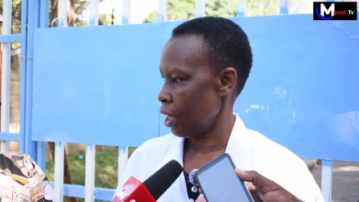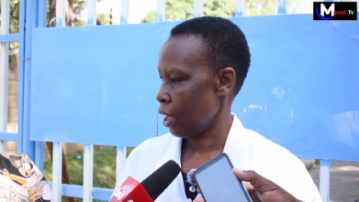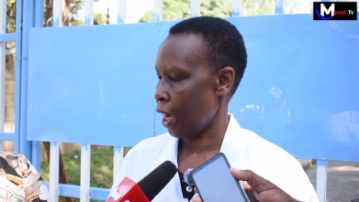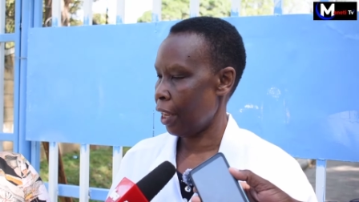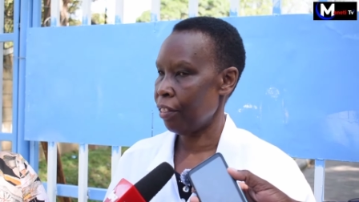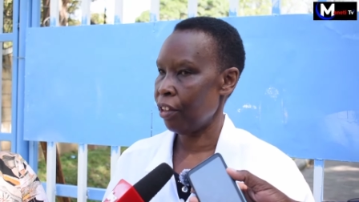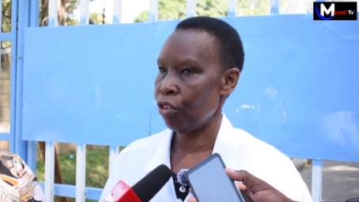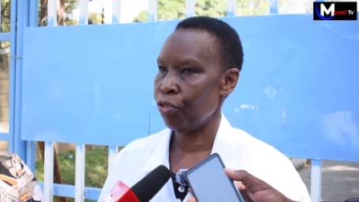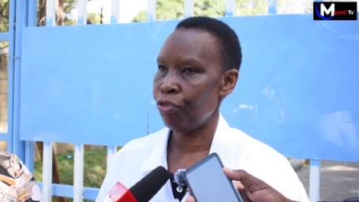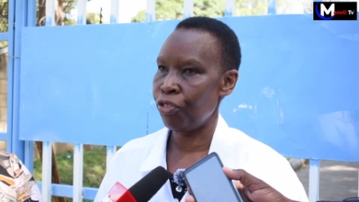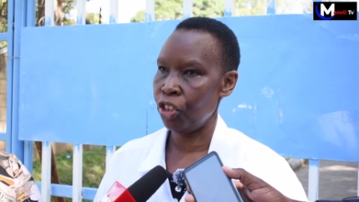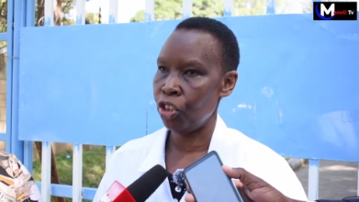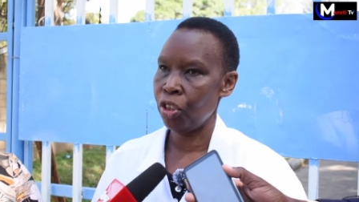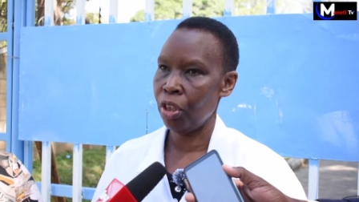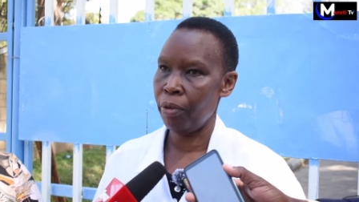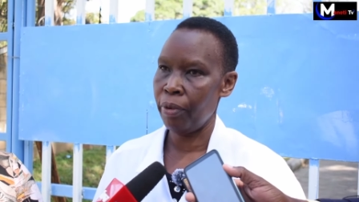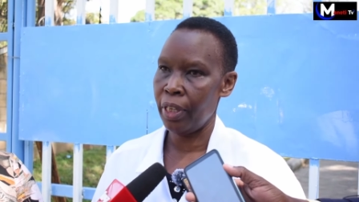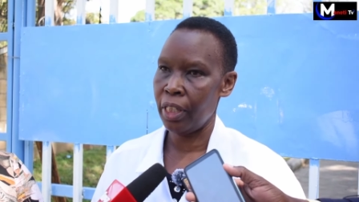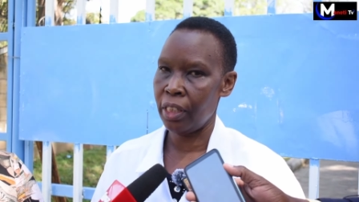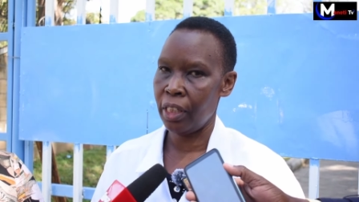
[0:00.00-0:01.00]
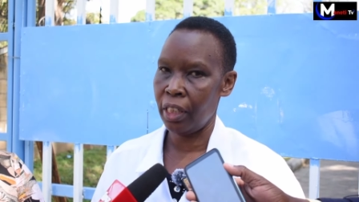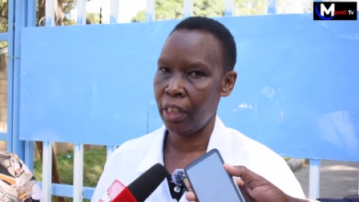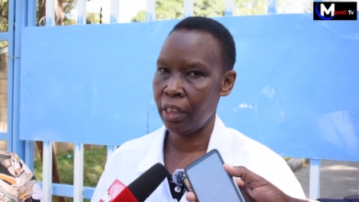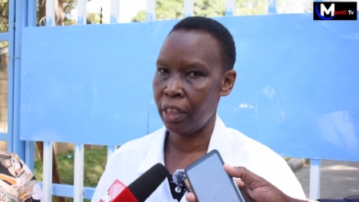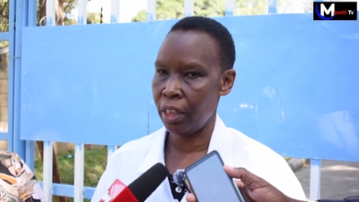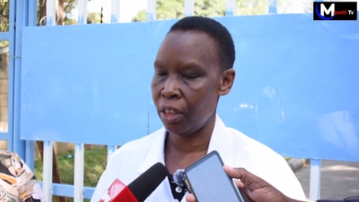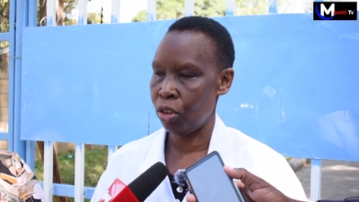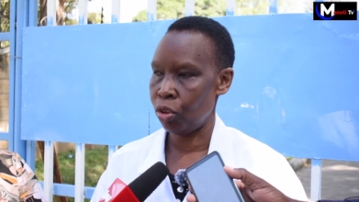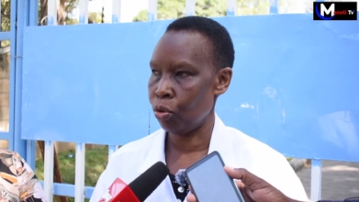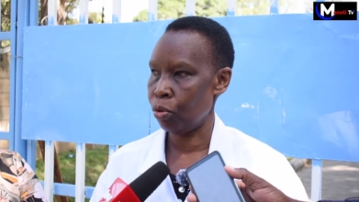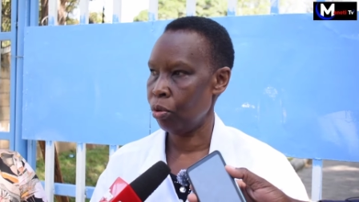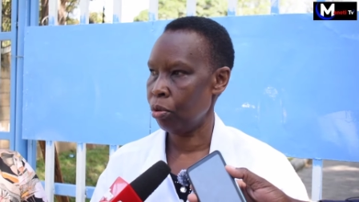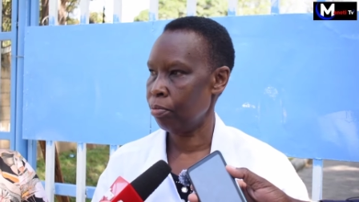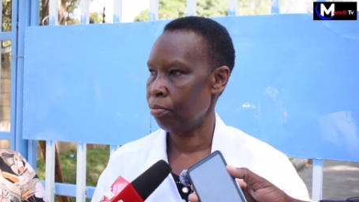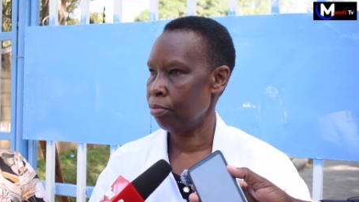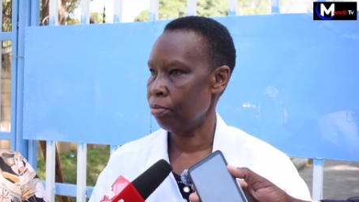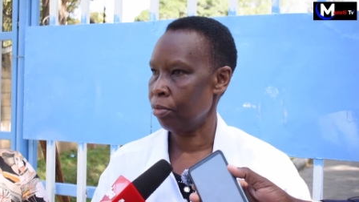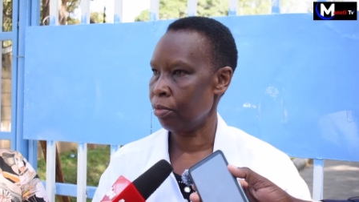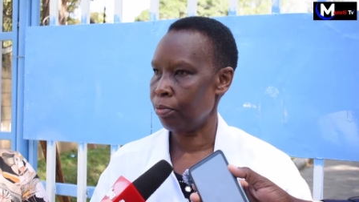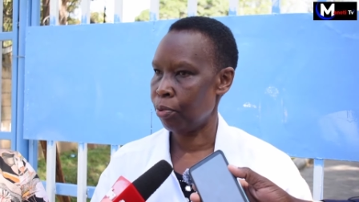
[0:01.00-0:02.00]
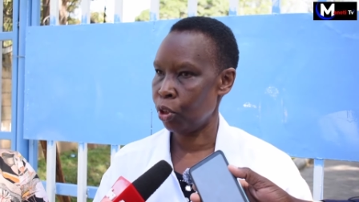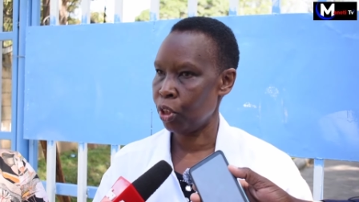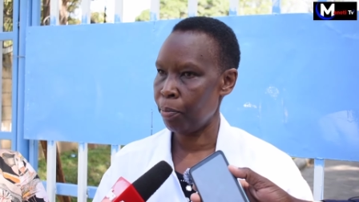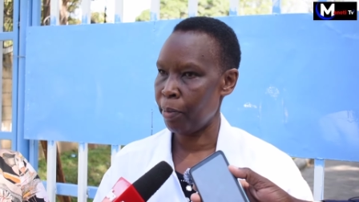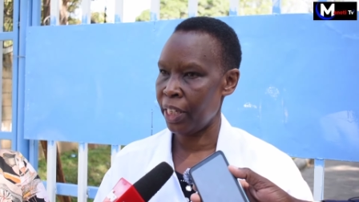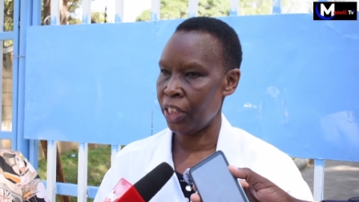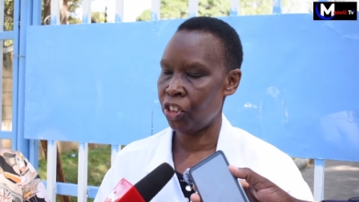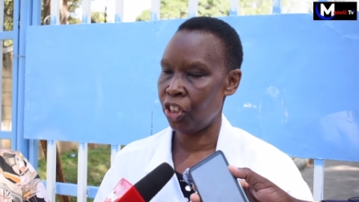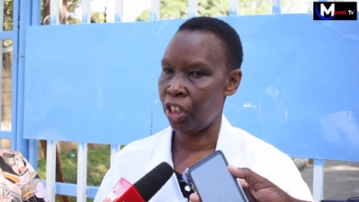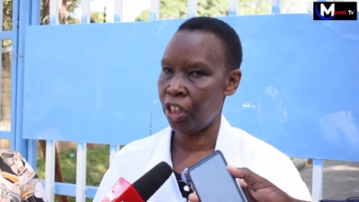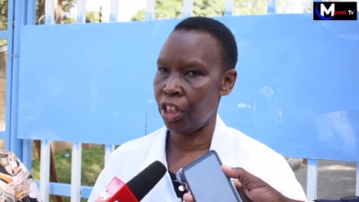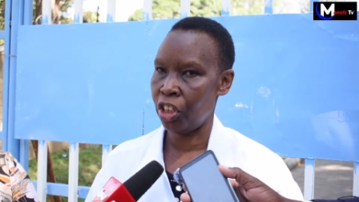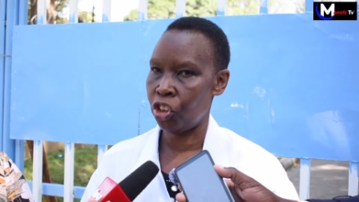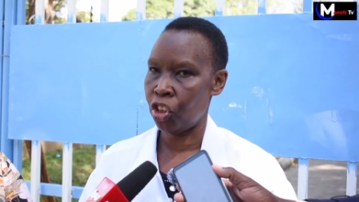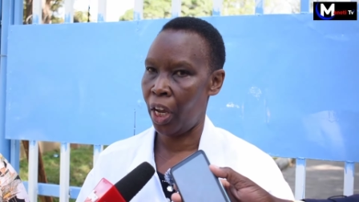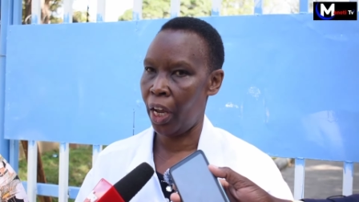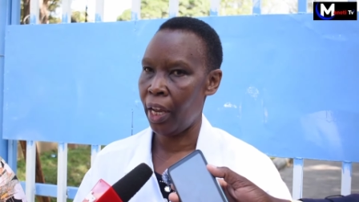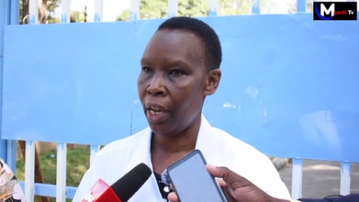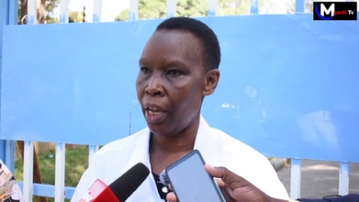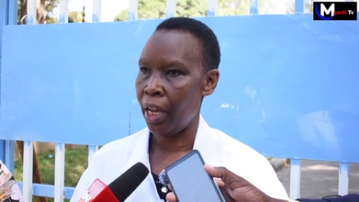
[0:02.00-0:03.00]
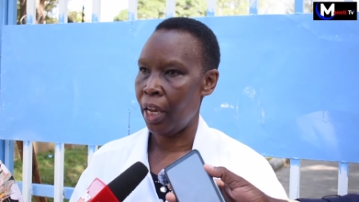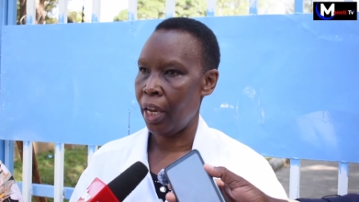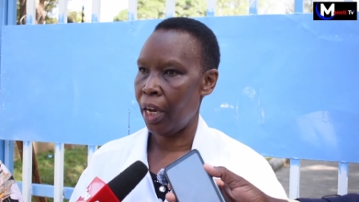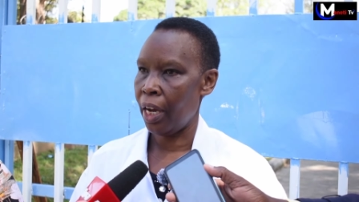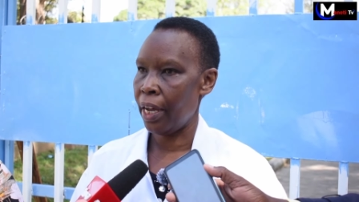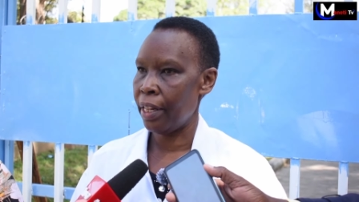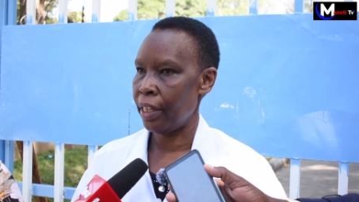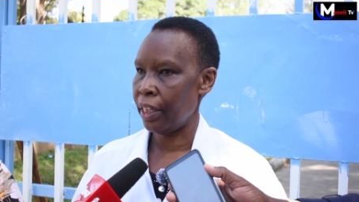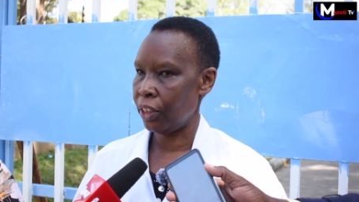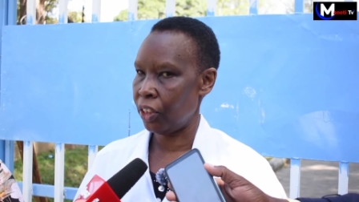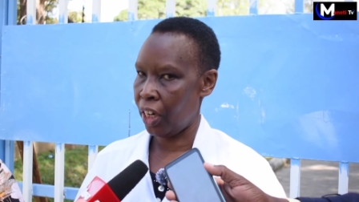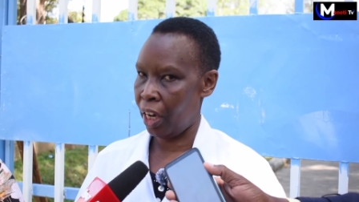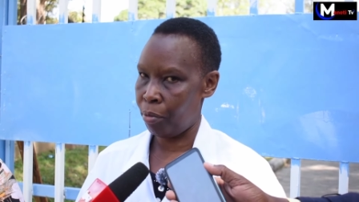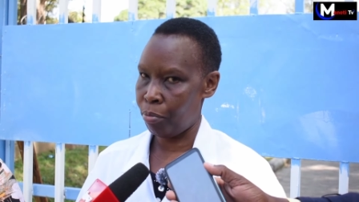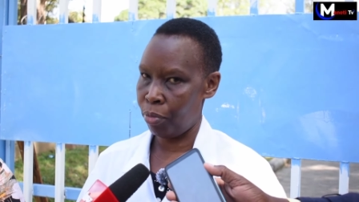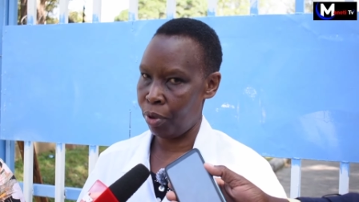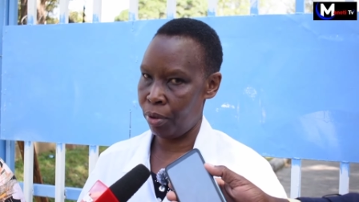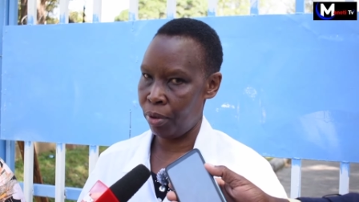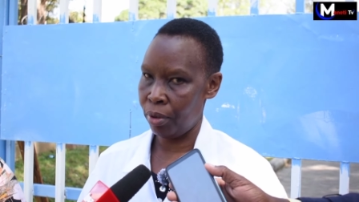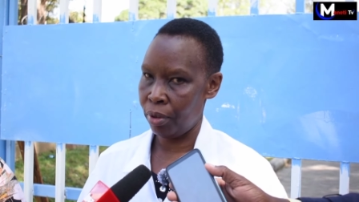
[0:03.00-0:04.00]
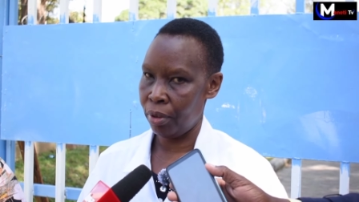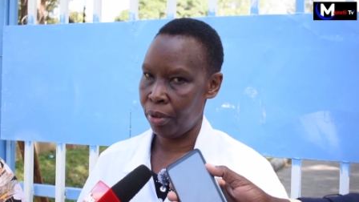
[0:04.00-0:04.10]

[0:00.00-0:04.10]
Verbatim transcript: And the official way is to put my signature and the stamp.